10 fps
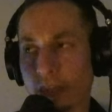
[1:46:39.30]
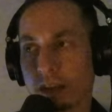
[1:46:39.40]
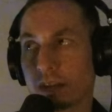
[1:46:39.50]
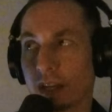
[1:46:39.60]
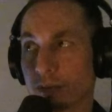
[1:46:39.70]

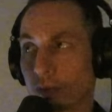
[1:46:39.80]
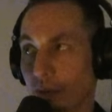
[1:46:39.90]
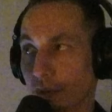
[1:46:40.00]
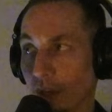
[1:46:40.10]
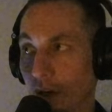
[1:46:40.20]
That's where I
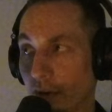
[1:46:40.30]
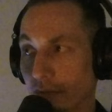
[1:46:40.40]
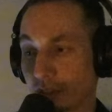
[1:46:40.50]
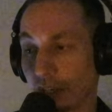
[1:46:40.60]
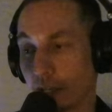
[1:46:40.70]
would go
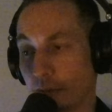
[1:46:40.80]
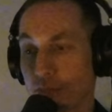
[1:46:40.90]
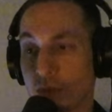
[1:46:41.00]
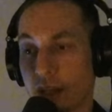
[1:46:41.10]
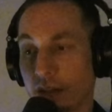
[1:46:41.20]
every time.
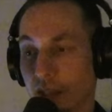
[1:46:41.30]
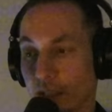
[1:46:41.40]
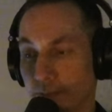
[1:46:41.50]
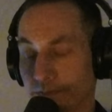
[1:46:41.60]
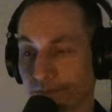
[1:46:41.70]
And
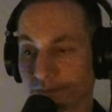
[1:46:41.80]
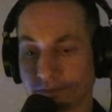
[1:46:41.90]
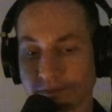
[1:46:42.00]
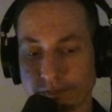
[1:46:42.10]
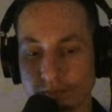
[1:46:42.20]
then
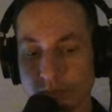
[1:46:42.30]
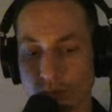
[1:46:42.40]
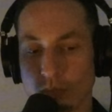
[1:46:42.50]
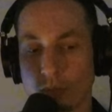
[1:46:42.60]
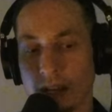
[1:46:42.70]

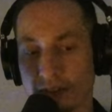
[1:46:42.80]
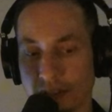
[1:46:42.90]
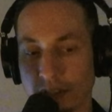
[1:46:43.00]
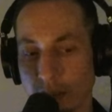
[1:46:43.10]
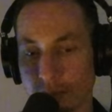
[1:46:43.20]
as the
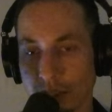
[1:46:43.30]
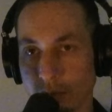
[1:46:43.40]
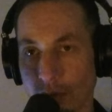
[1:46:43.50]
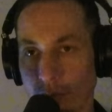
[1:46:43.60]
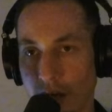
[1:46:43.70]
DMT
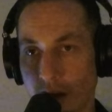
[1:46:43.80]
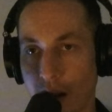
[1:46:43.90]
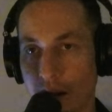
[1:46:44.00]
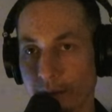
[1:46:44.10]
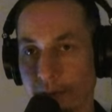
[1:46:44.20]
would wear
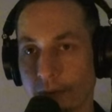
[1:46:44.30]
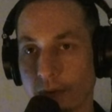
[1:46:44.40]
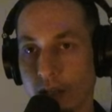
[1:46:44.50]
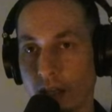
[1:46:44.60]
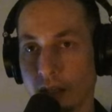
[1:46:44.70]
off,
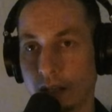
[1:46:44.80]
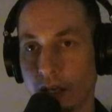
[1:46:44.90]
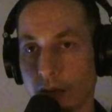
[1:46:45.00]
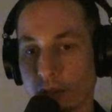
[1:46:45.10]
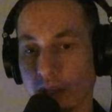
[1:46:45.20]
then
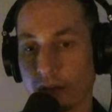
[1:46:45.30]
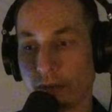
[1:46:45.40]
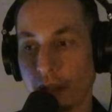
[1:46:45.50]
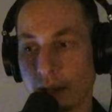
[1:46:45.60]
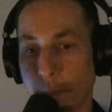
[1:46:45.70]
I would kind of
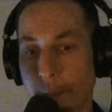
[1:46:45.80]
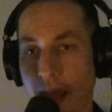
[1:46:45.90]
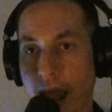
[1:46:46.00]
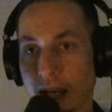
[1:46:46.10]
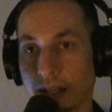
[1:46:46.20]
like
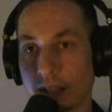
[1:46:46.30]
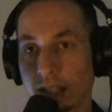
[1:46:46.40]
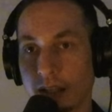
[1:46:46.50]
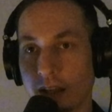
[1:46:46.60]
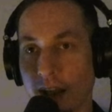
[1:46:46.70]
back
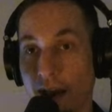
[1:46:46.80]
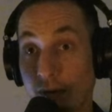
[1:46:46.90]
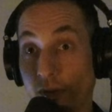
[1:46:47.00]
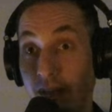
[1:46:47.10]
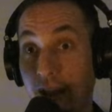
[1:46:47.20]
out
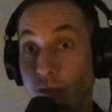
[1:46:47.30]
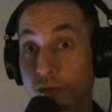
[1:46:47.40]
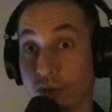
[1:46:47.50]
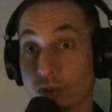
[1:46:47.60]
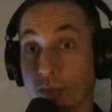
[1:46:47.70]
of that
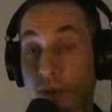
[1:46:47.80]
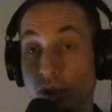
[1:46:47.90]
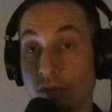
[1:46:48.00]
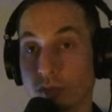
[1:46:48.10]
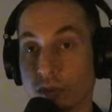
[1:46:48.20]
room and
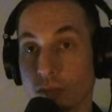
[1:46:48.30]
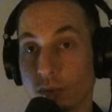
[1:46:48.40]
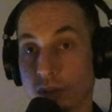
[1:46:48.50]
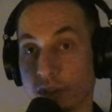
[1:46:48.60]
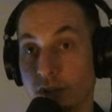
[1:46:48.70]
that room would
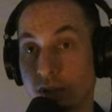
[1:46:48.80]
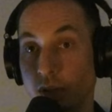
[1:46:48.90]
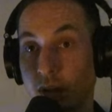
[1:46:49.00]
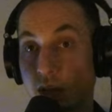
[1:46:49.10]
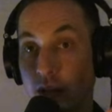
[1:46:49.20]
just
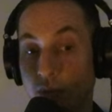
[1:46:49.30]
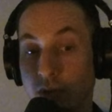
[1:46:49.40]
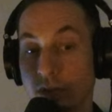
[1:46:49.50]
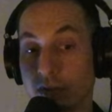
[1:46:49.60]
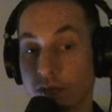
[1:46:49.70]
get I
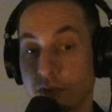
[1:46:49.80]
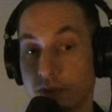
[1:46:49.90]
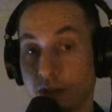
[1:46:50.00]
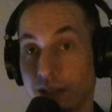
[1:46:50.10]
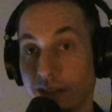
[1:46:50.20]
would was,
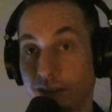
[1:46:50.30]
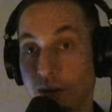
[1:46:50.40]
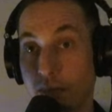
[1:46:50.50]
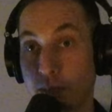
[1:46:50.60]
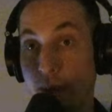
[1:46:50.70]
hmm. I guess
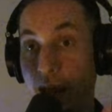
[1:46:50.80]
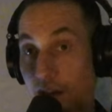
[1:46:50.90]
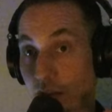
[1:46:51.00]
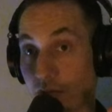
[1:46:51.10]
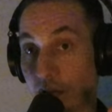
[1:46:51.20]
going back
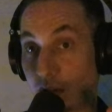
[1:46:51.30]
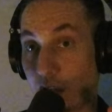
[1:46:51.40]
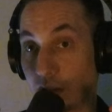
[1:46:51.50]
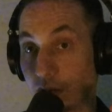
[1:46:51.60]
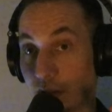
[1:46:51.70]
through the
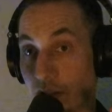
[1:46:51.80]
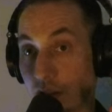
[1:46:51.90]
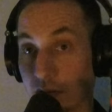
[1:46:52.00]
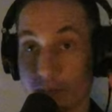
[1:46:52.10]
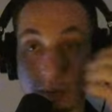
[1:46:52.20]
tunnel and then
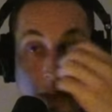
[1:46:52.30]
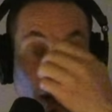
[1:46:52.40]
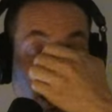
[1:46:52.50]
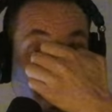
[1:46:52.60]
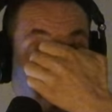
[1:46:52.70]
I would be
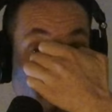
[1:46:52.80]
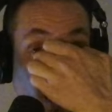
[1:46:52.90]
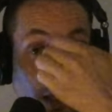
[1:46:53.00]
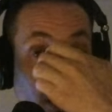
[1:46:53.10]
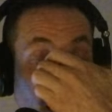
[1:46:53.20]
back into my